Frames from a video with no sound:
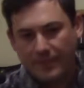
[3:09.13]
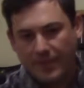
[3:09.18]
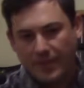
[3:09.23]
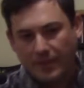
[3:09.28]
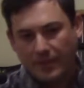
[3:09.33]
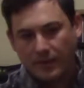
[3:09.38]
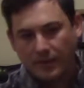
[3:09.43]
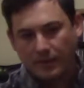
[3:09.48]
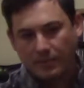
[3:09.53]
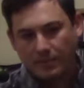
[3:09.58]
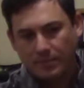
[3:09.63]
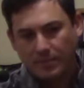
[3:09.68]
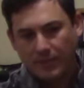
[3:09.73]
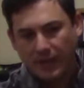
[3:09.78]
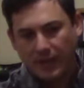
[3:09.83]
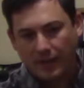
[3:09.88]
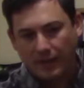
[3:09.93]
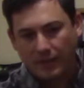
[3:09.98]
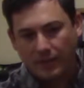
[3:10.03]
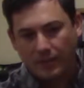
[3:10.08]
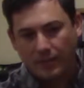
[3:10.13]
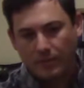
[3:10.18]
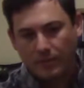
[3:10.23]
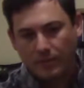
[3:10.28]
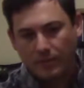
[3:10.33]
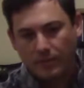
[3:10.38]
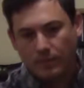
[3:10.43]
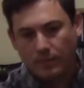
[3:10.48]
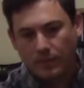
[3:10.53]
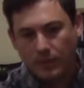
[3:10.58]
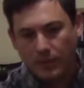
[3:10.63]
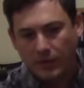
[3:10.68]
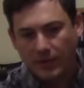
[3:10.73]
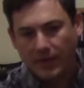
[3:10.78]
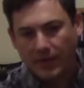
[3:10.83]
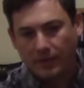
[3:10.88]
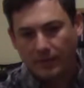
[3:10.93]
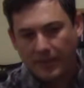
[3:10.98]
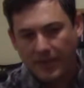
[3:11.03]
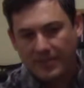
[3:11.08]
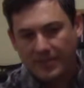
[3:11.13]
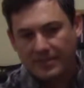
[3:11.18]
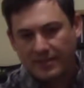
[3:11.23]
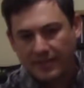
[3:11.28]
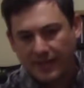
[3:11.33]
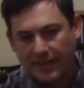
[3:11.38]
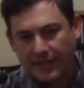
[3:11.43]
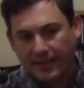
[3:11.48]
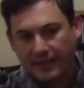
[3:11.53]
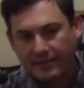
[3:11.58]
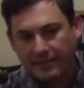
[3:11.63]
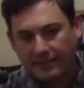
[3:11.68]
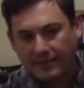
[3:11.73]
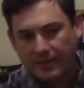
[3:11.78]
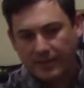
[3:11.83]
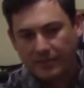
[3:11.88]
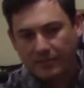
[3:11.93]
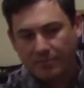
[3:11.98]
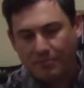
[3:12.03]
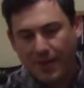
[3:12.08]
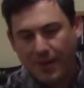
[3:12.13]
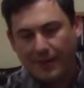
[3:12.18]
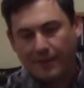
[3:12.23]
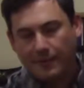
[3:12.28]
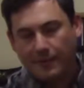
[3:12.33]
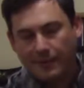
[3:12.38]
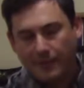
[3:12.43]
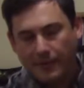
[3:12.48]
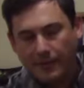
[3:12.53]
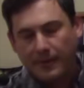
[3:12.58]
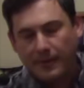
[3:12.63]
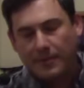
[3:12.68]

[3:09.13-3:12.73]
look at ways that I can kind of model